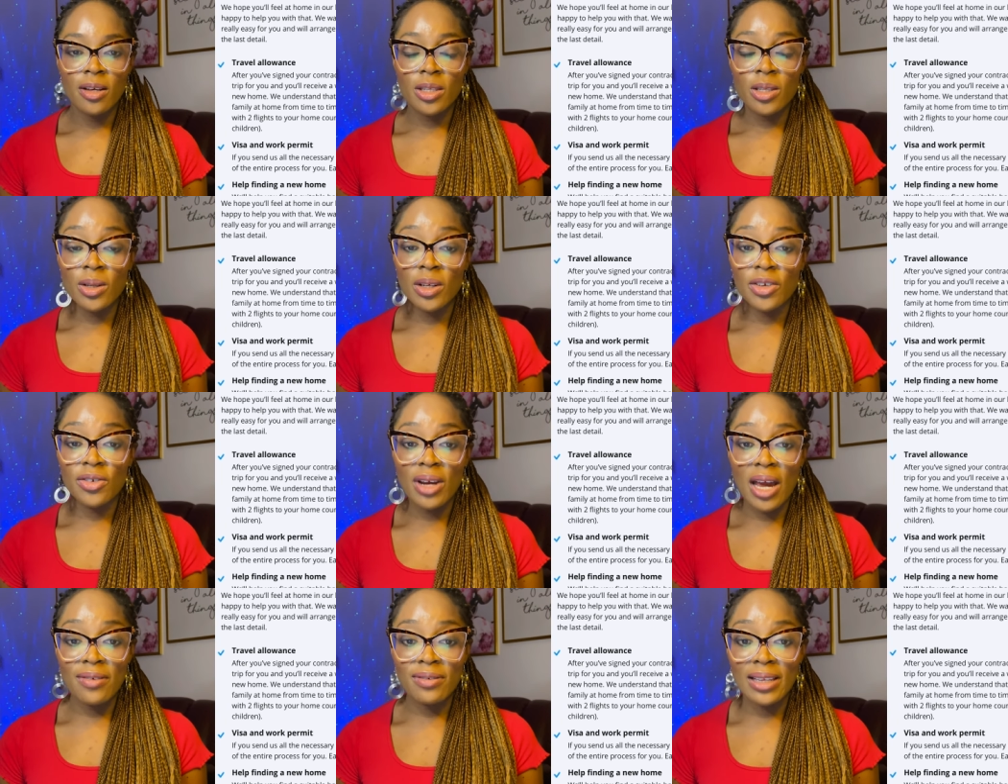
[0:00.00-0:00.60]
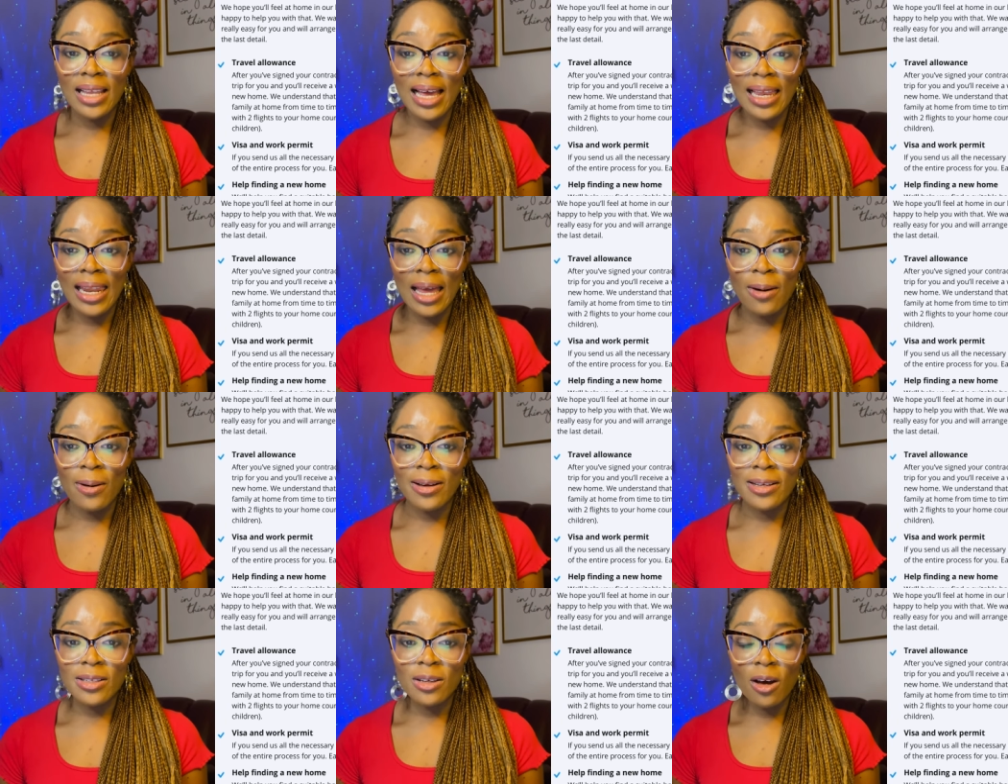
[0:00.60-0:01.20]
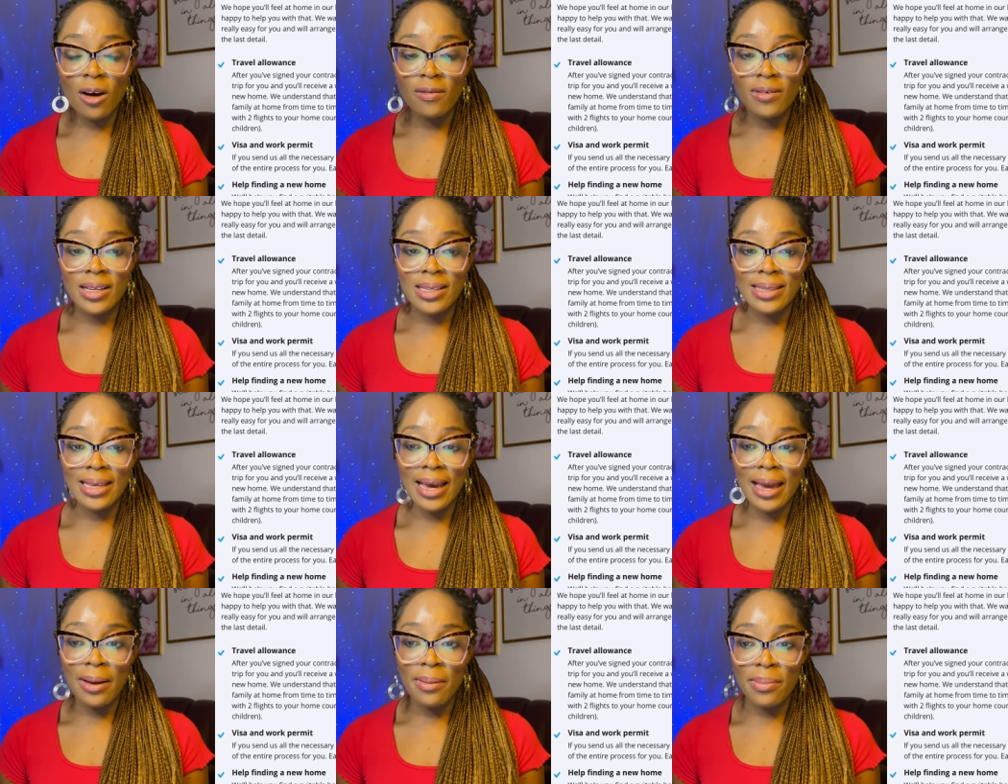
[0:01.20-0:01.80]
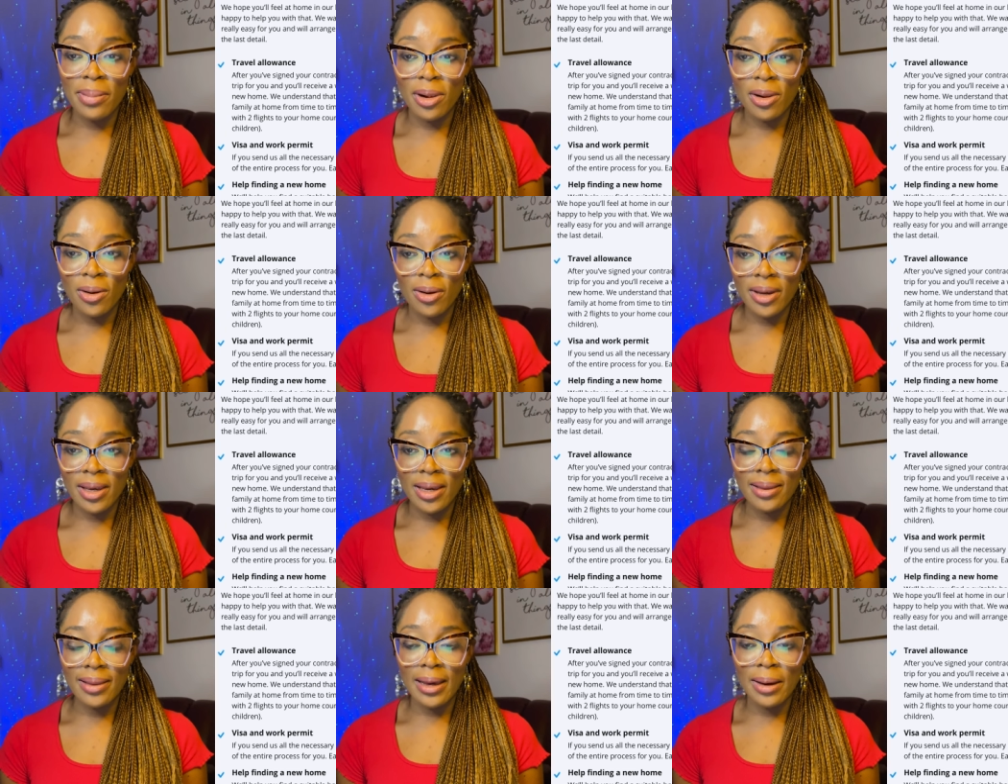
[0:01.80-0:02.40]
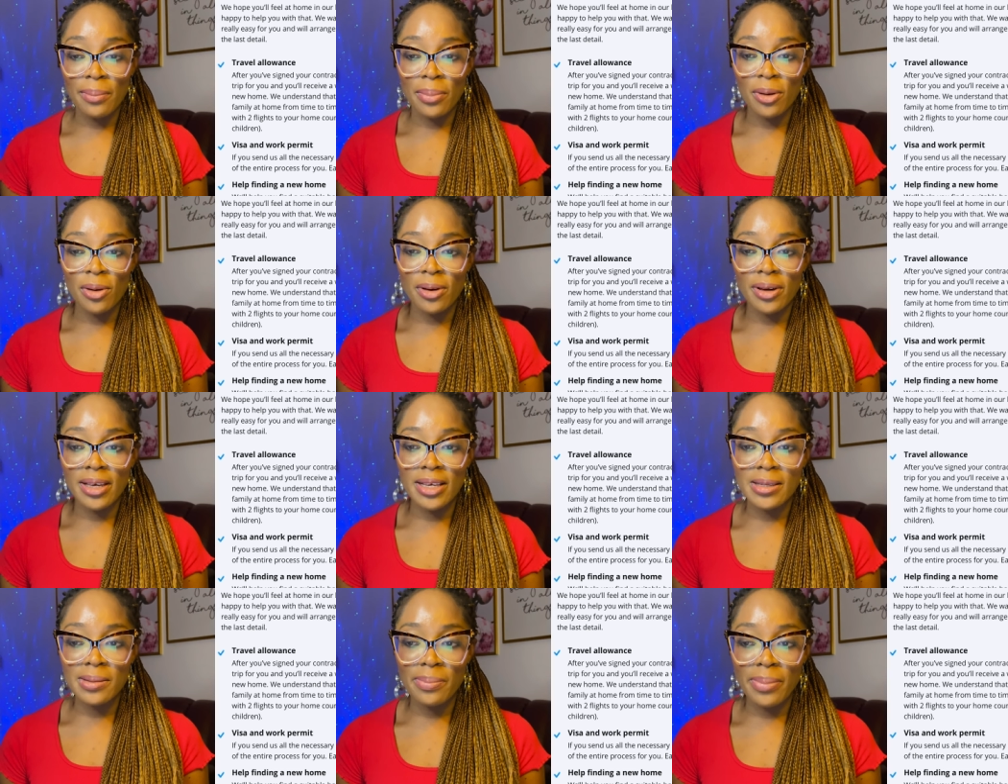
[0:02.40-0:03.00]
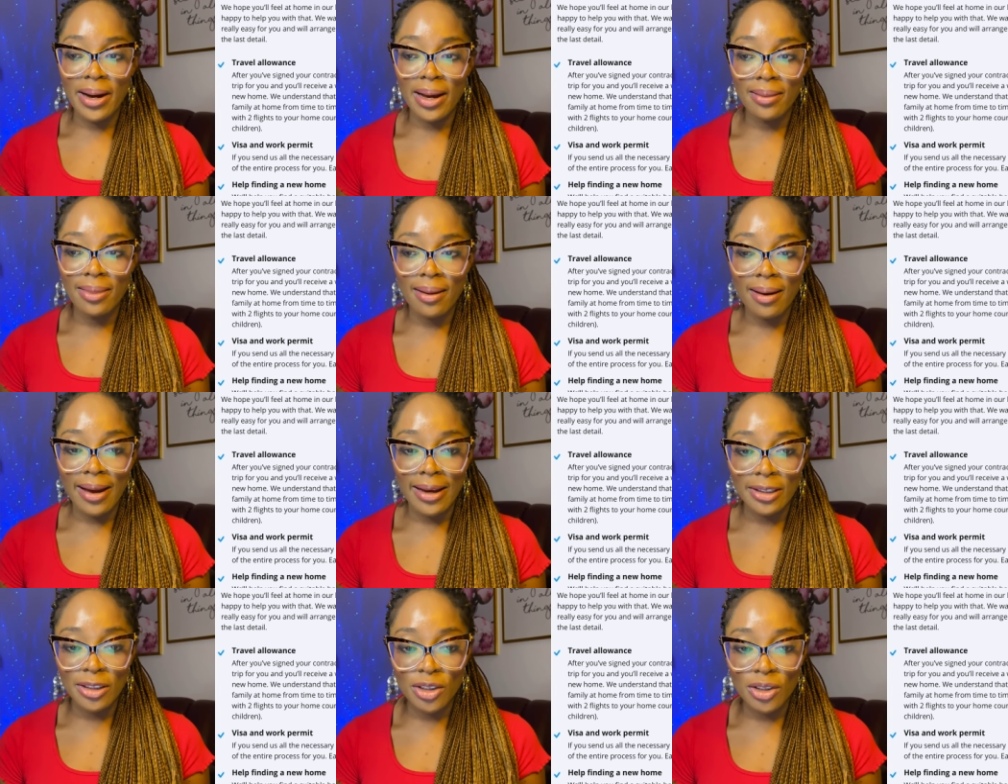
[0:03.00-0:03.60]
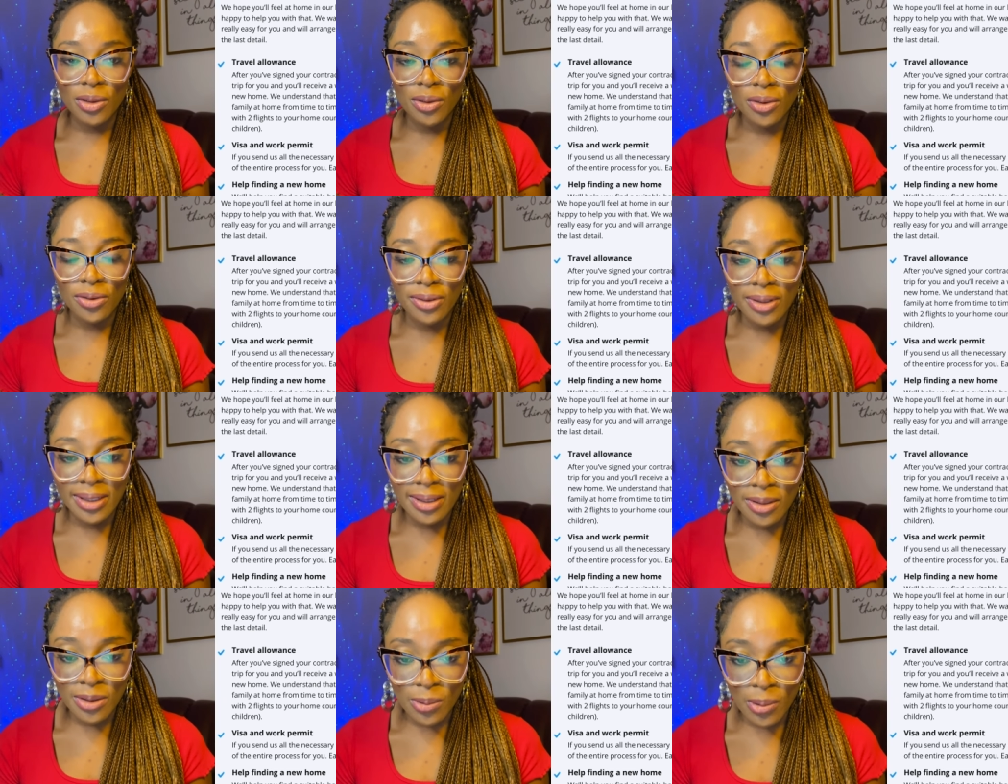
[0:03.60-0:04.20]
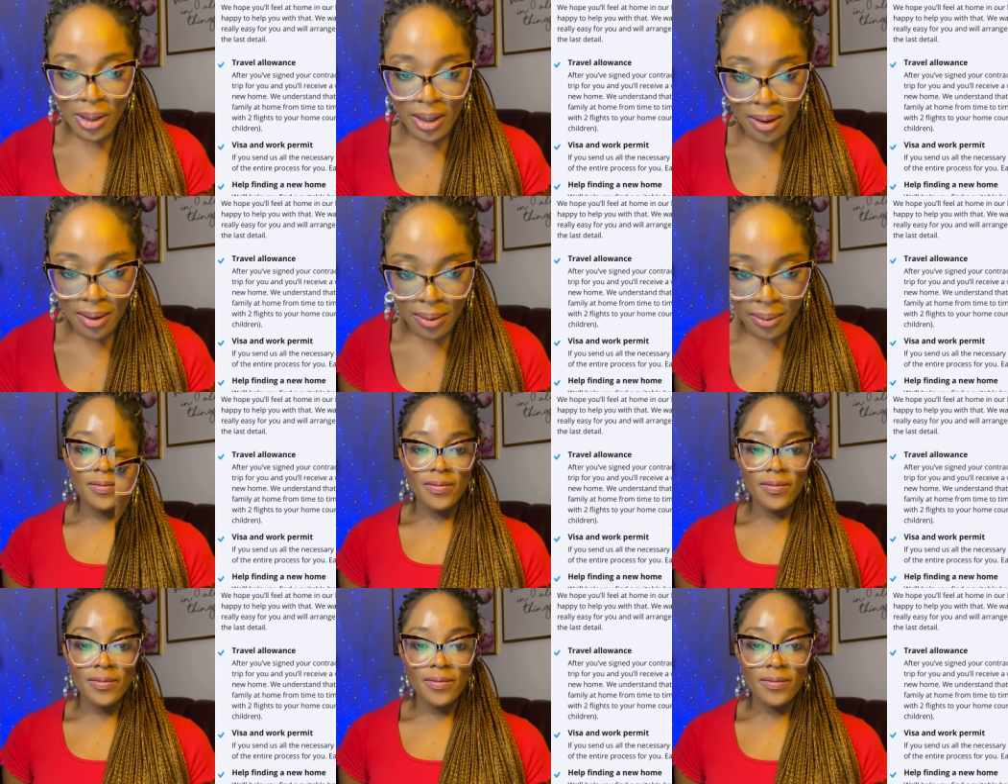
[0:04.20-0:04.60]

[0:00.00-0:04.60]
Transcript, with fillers: So the travel allowance covers their employee, the employee's partner and children as well.